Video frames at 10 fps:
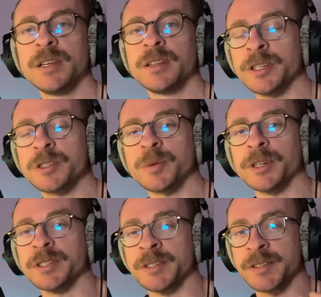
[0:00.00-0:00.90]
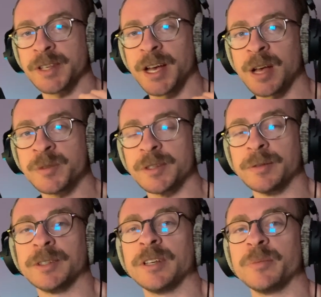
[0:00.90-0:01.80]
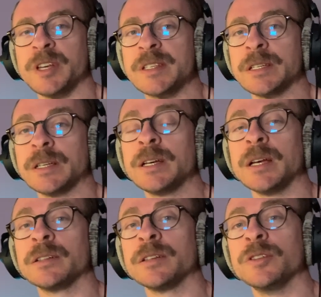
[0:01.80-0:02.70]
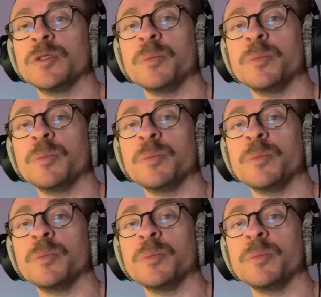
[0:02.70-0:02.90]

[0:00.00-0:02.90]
Each one is absolutely amazing and can do